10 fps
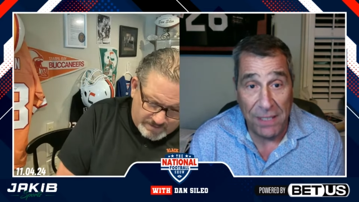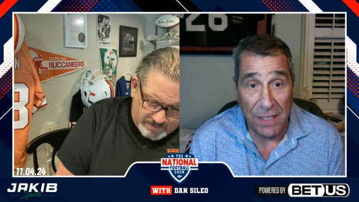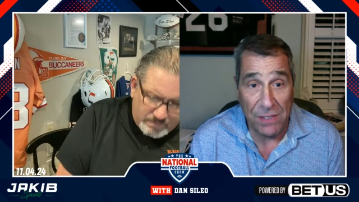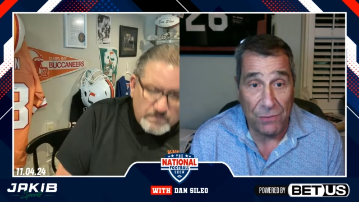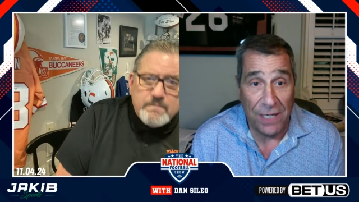Speaker 1: he
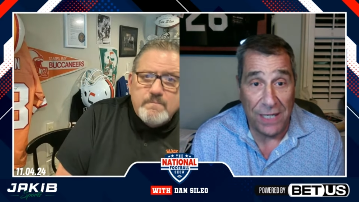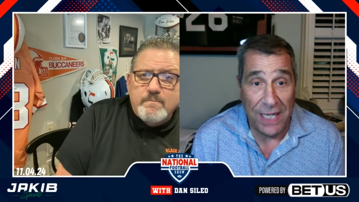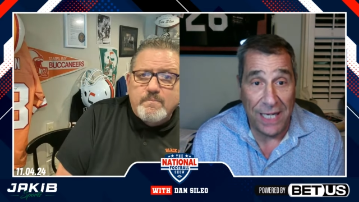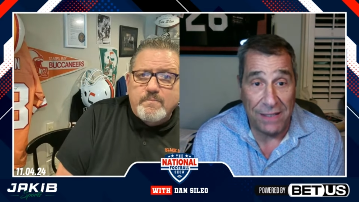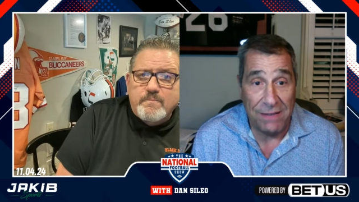doesn't want to
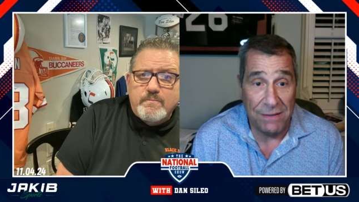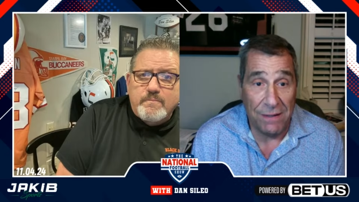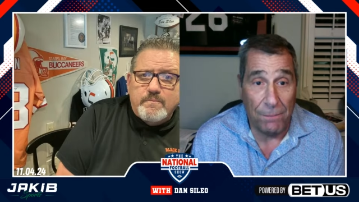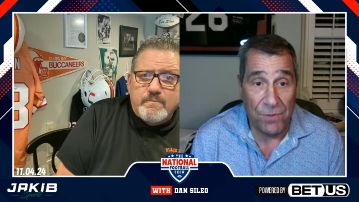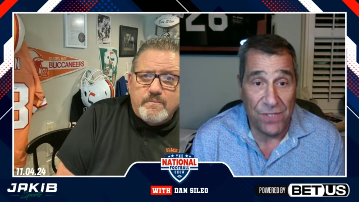get
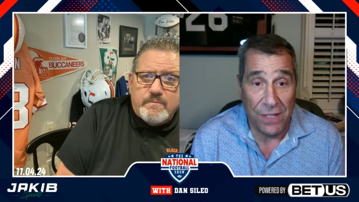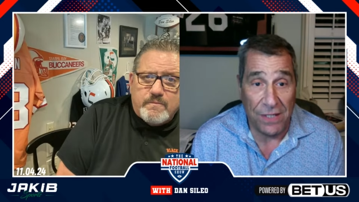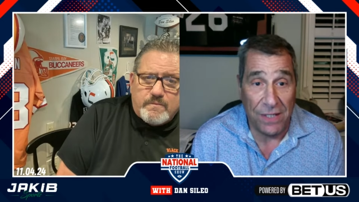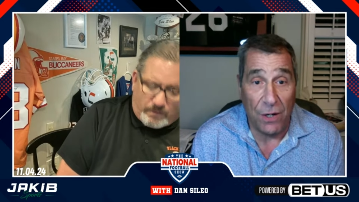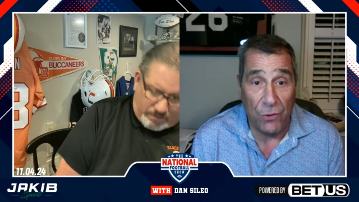up,
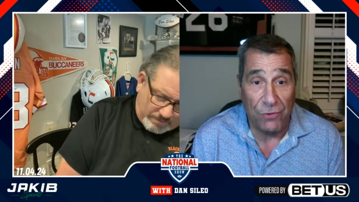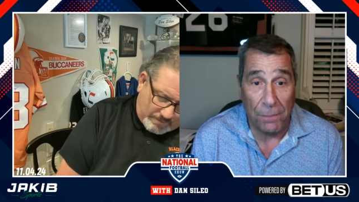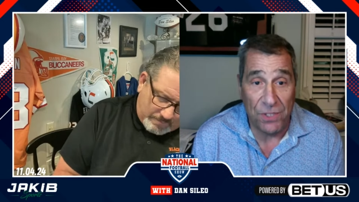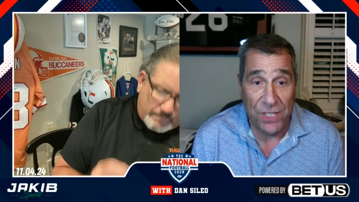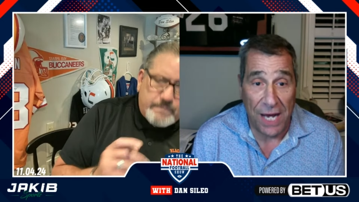the owner
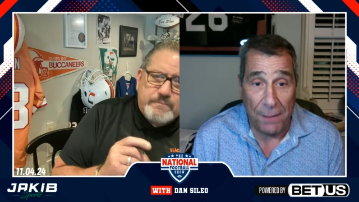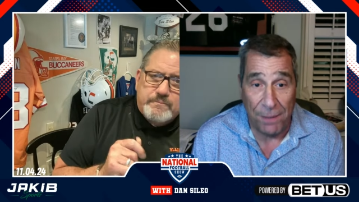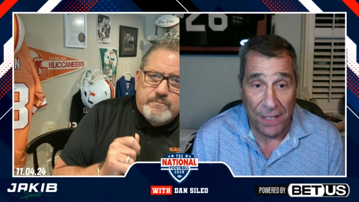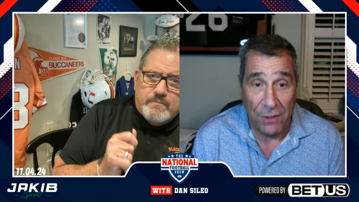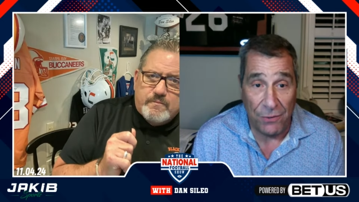upset
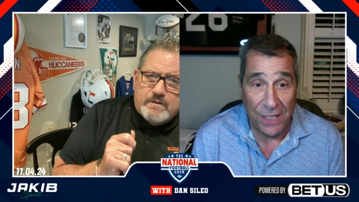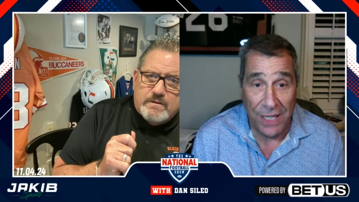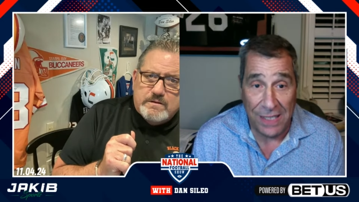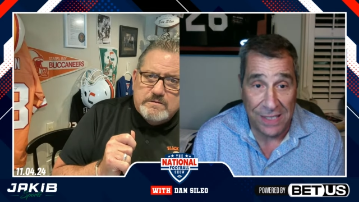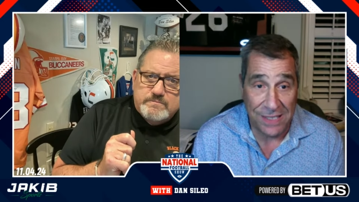by going
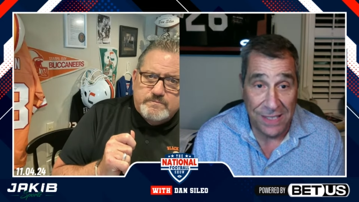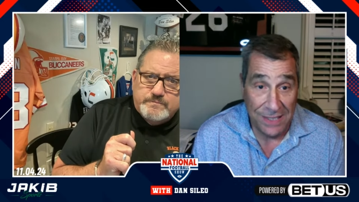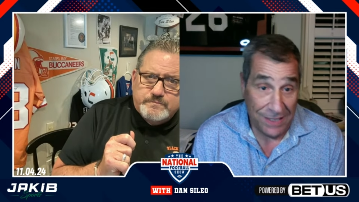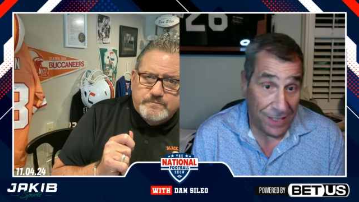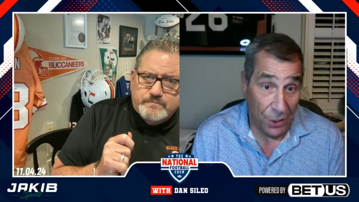against
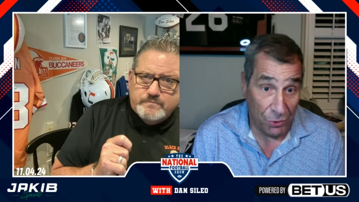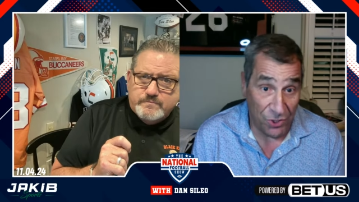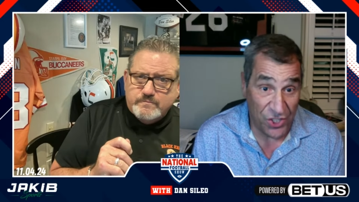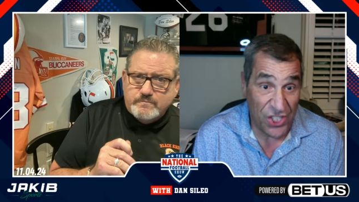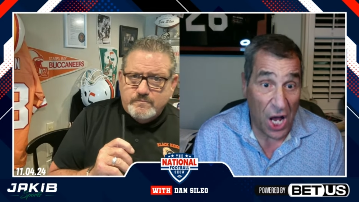the
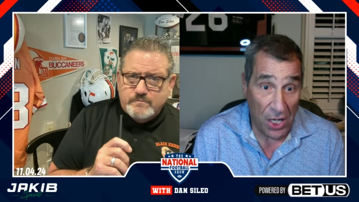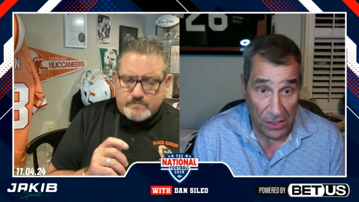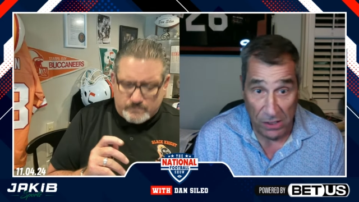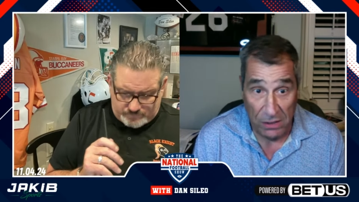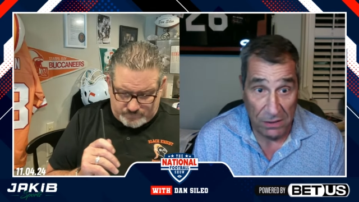owner's son.
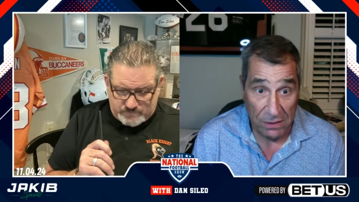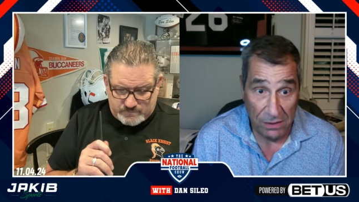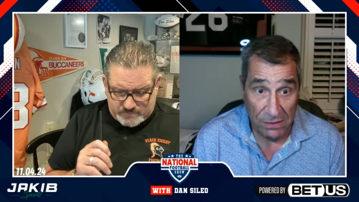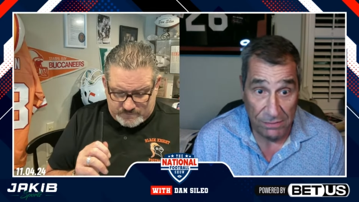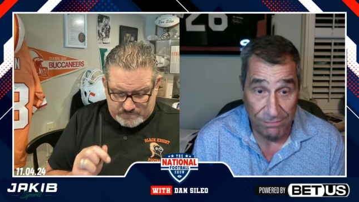
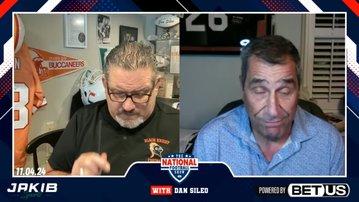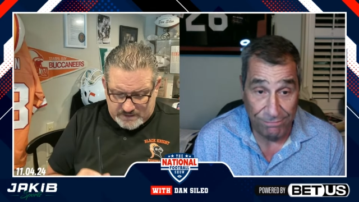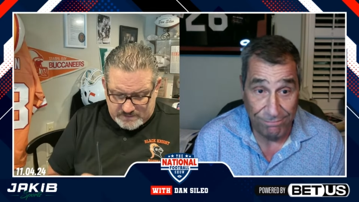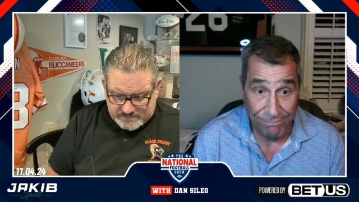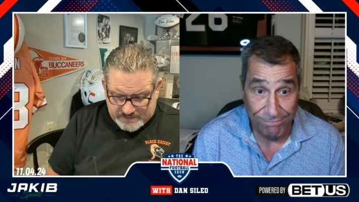
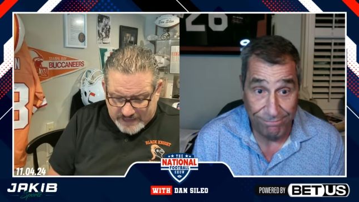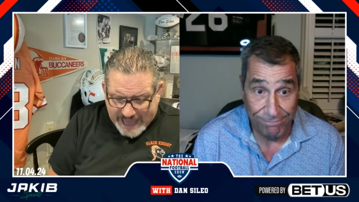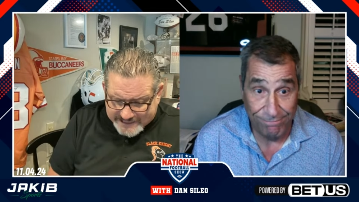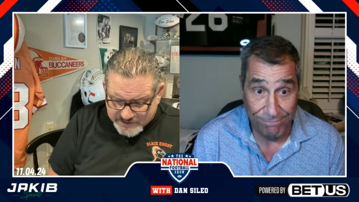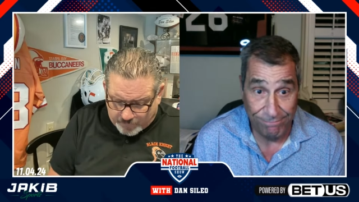
Speaker 2: The
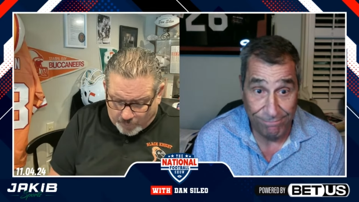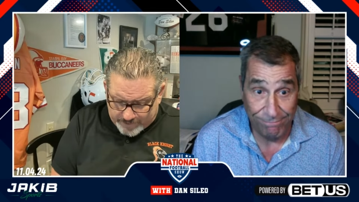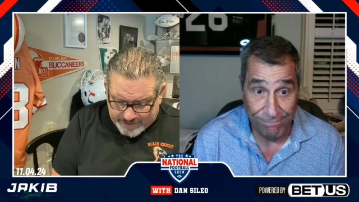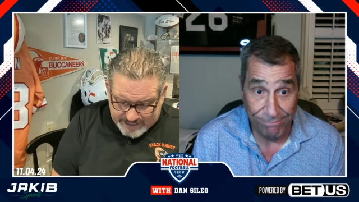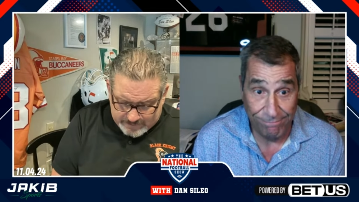last four
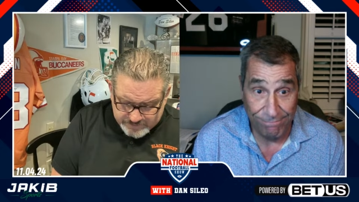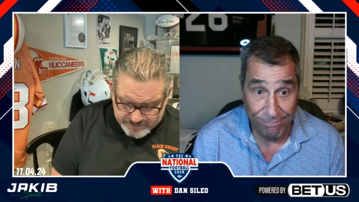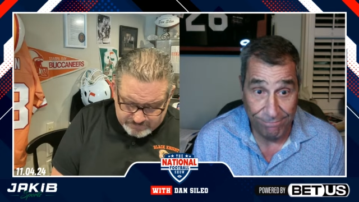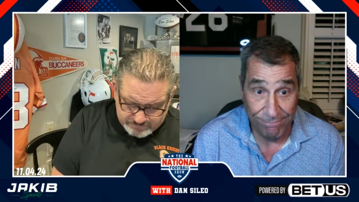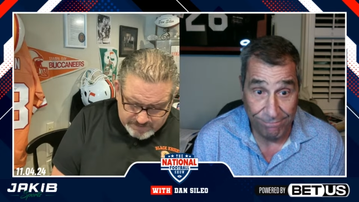
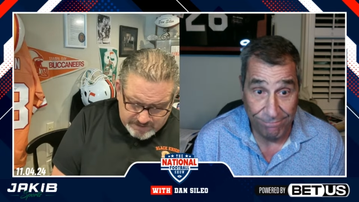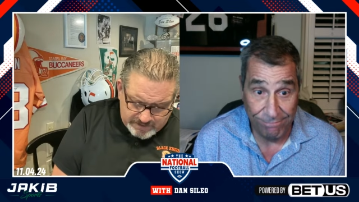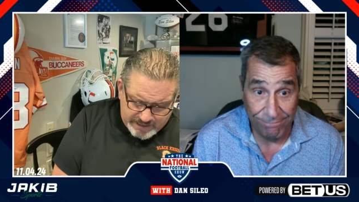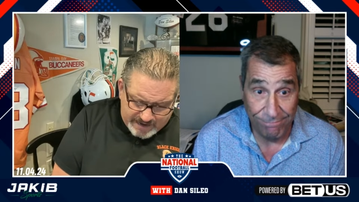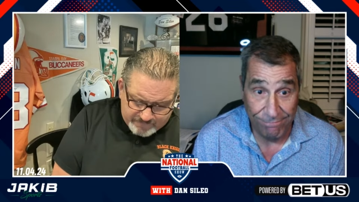games
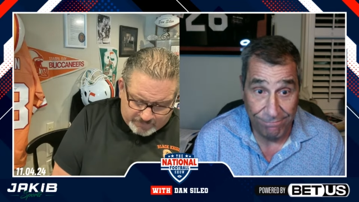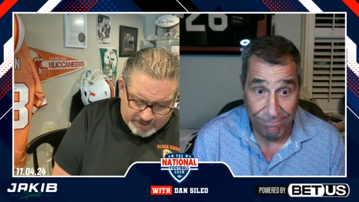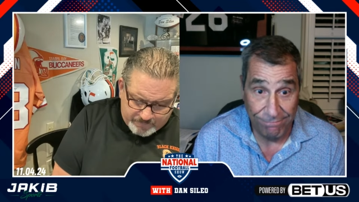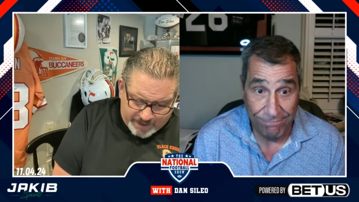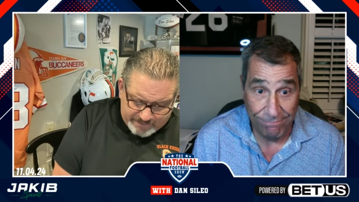have a
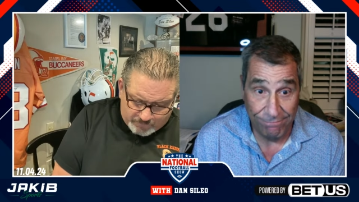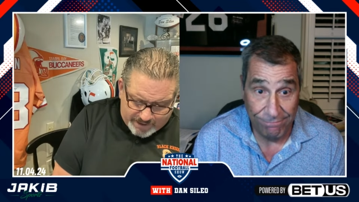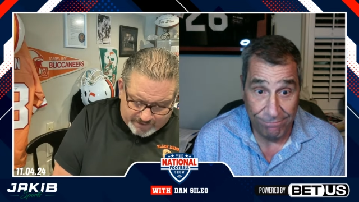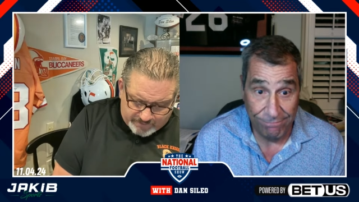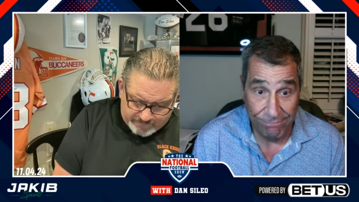combined
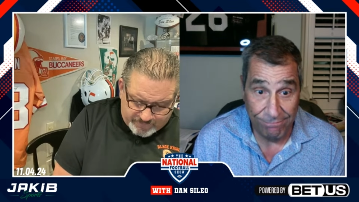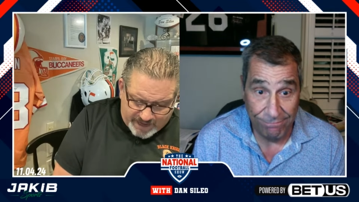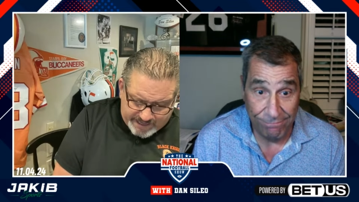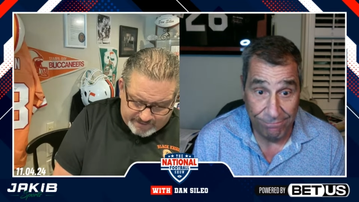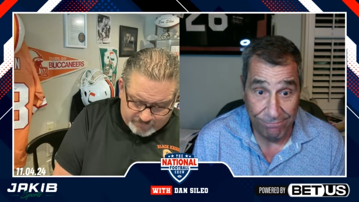record of
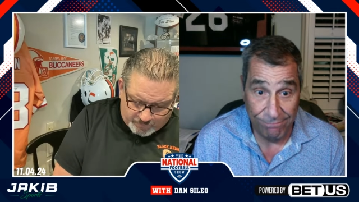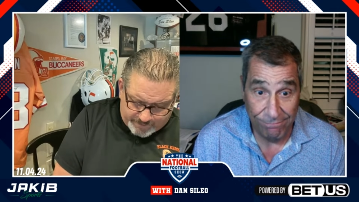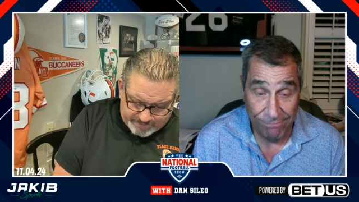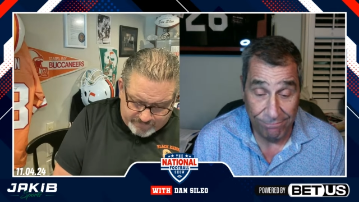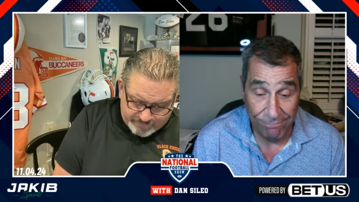nine and
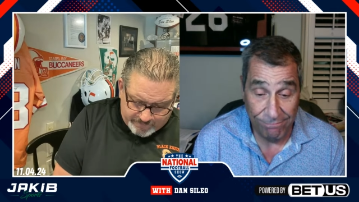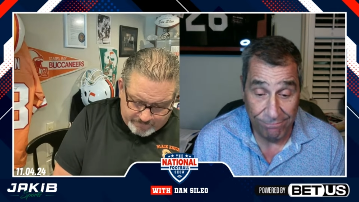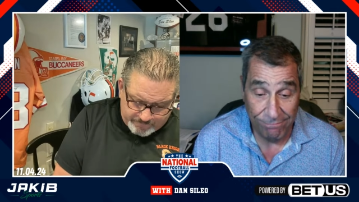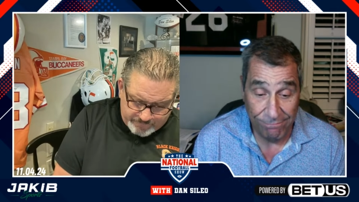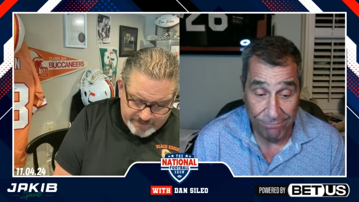twenty-two.
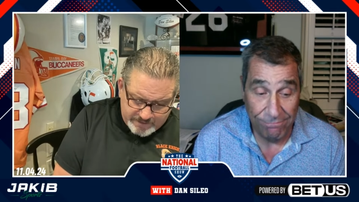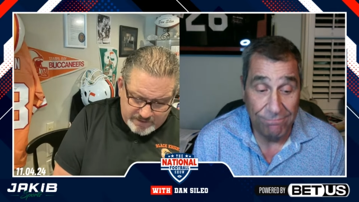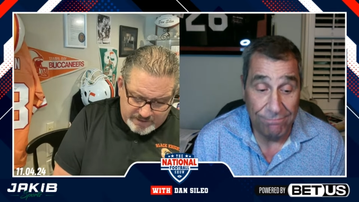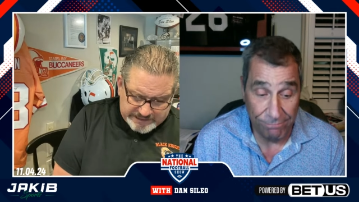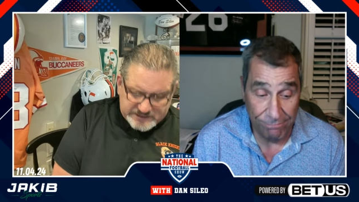
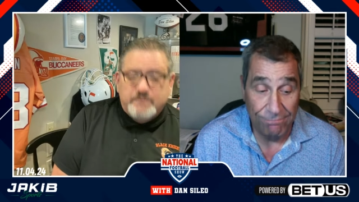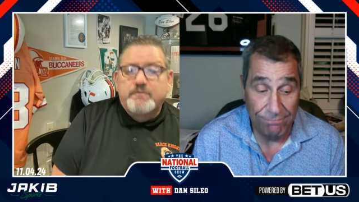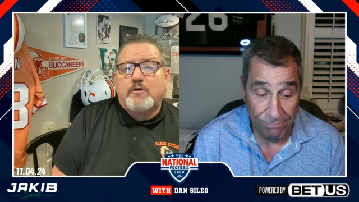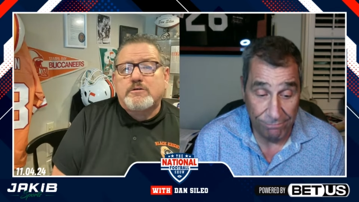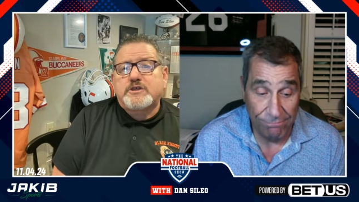Is it fool's